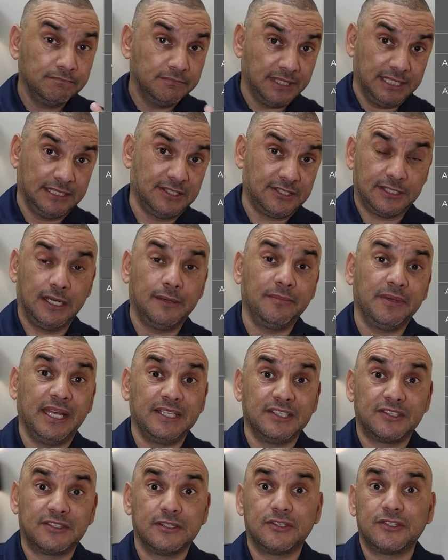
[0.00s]
in some
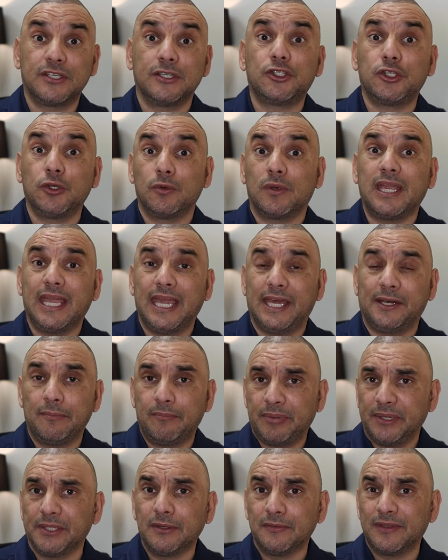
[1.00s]
instances, you can
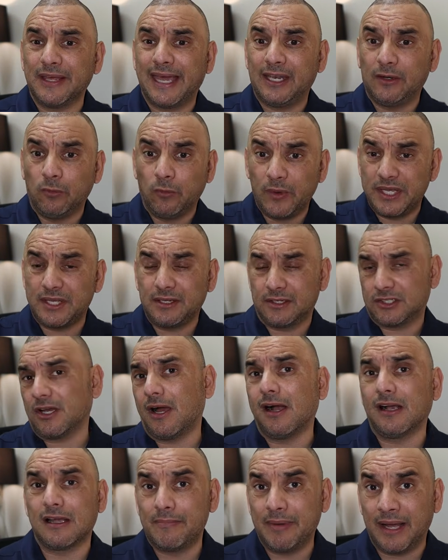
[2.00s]
appeal that, and we can
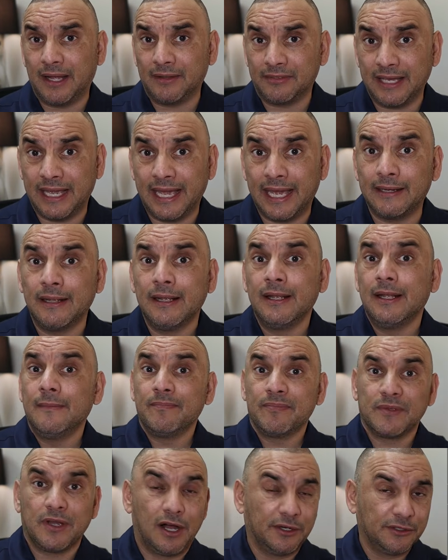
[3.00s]
talk about that
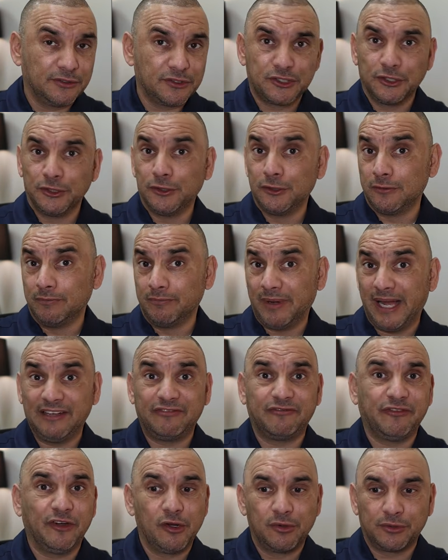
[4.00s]
on Zoom, by
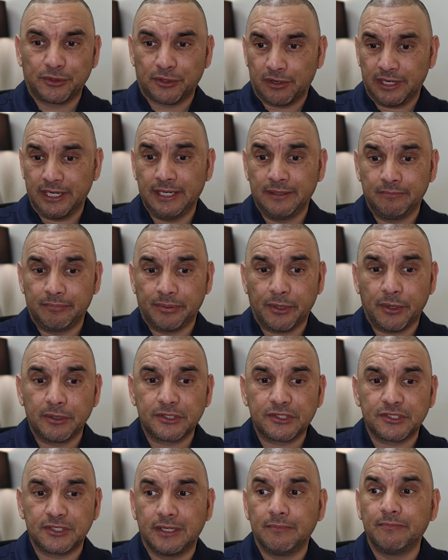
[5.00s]
phone, or in
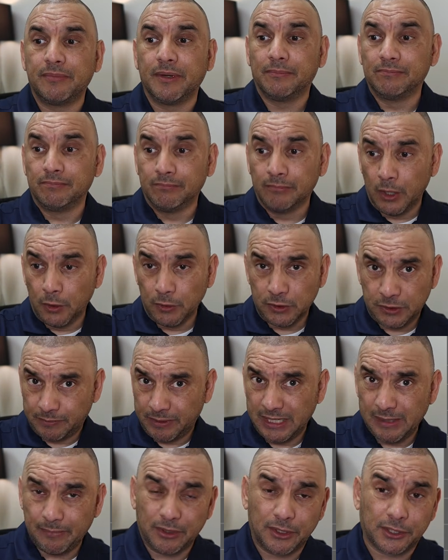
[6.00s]
person, but most
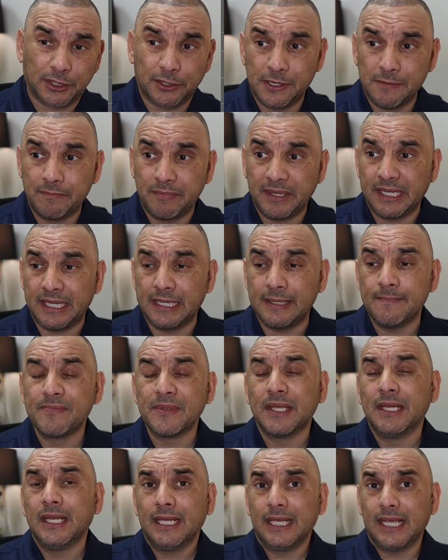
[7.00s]
people are going to be
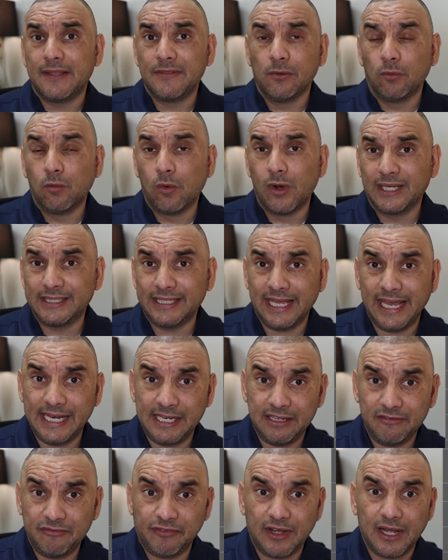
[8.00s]
in the
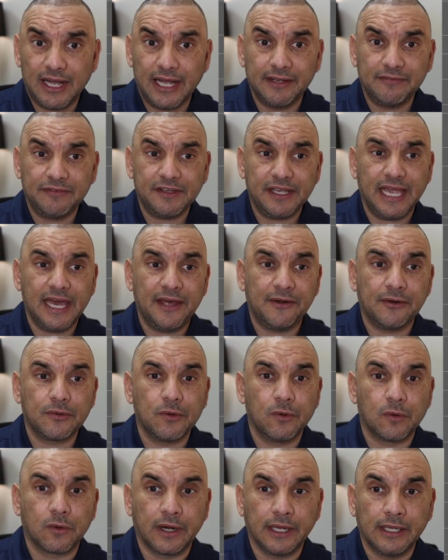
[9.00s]
185
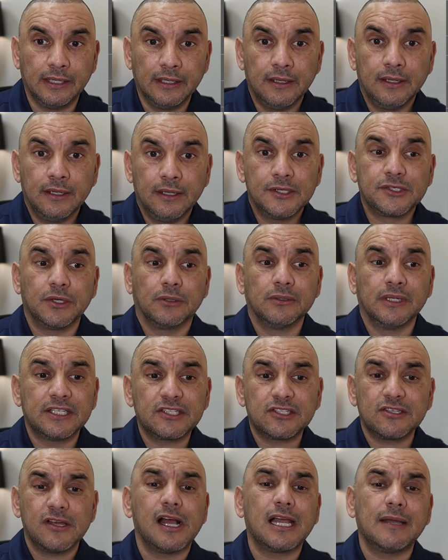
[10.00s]
category. So
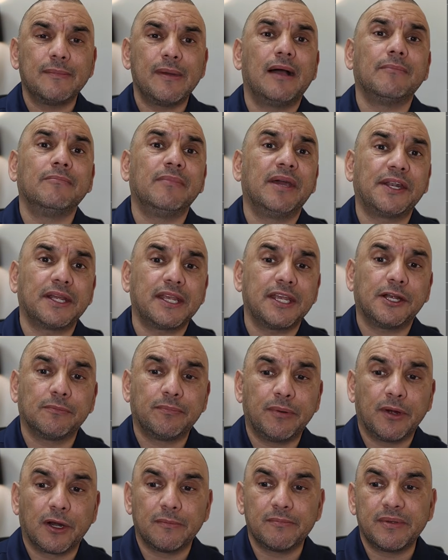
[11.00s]
let's talk about
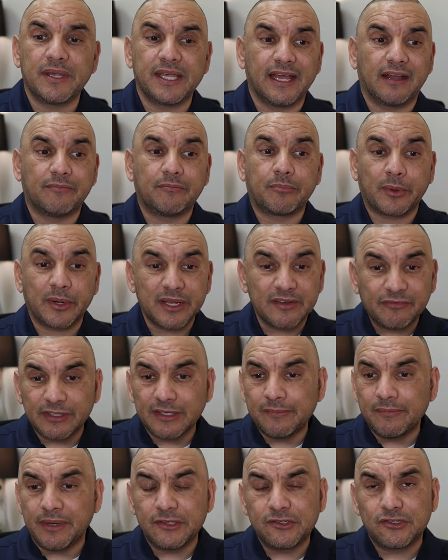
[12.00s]
Medicare Part B. I
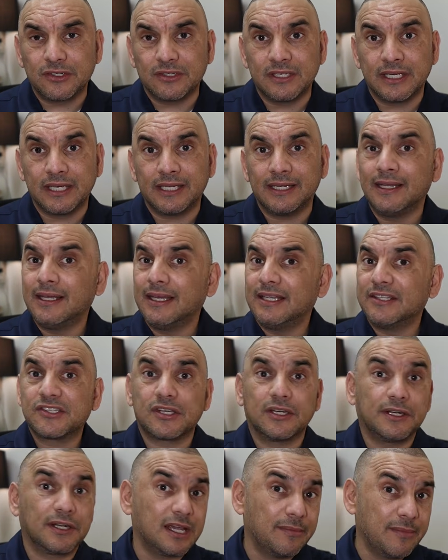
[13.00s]
briefly mentioned it. It's
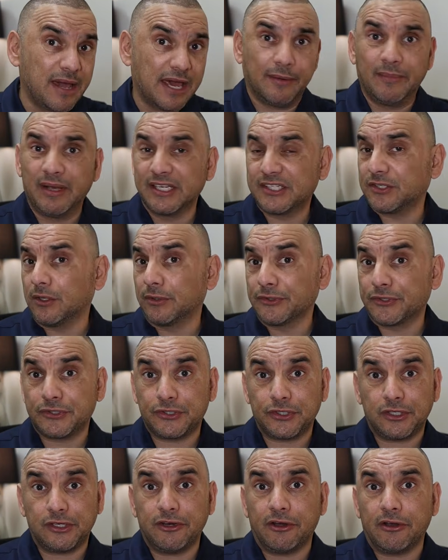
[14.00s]
going to come out of my Social
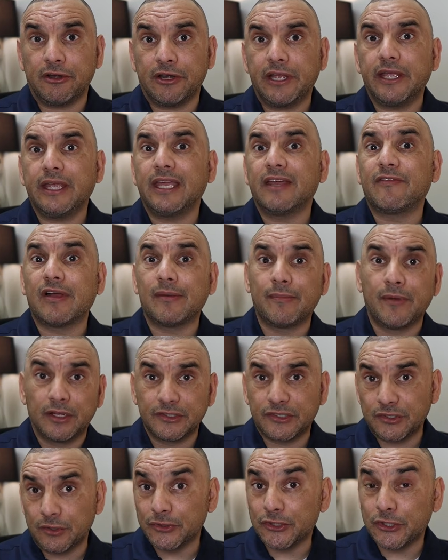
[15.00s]
Security if I'm
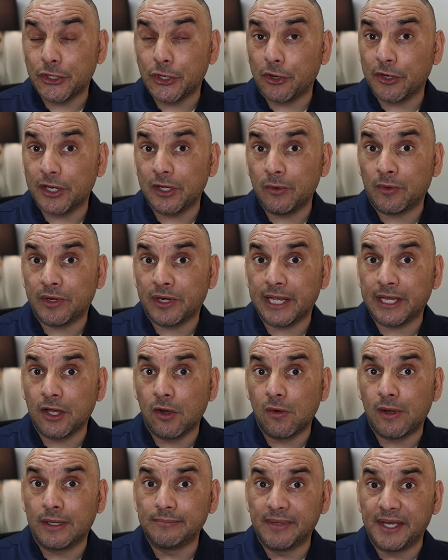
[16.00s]
on Social Security when I
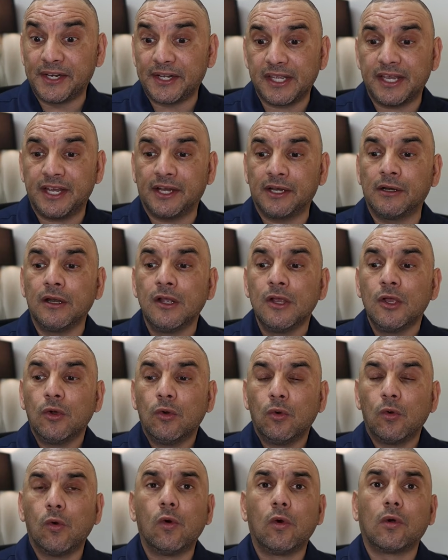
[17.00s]
go on Medicare,
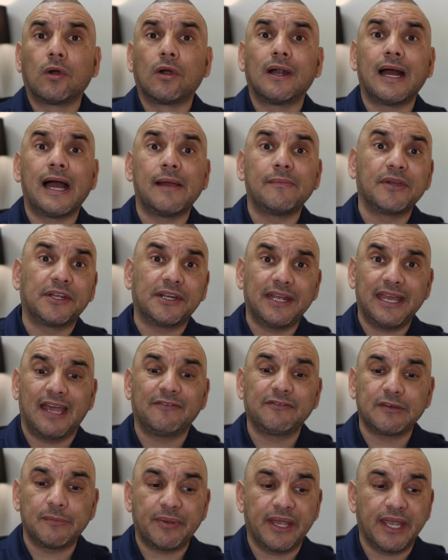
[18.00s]
or I'm going to
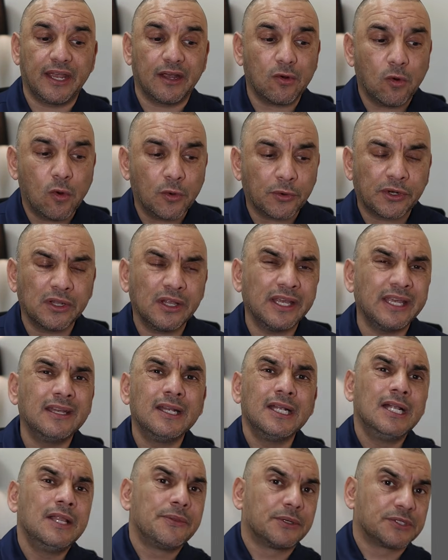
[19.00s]
have to pay it quarterly.
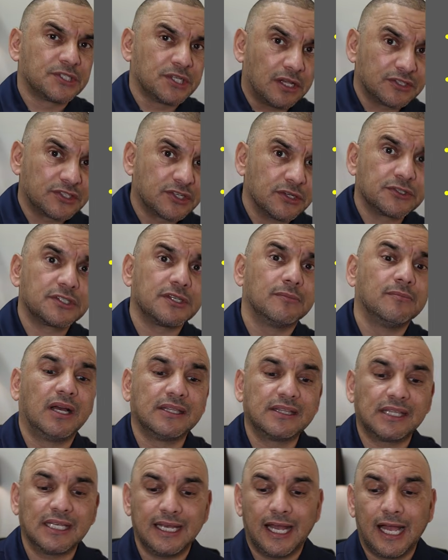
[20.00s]
There's also some
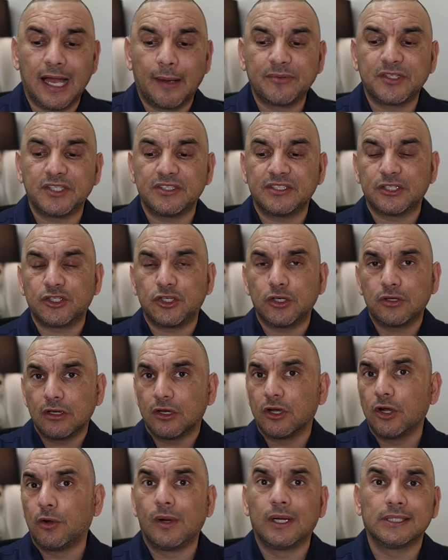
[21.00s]
monthly options that you
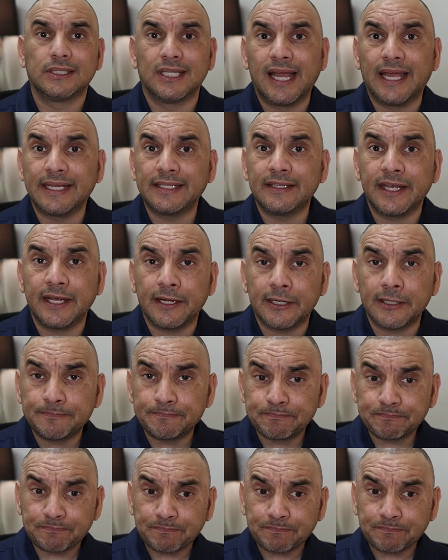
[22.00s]
can go online there.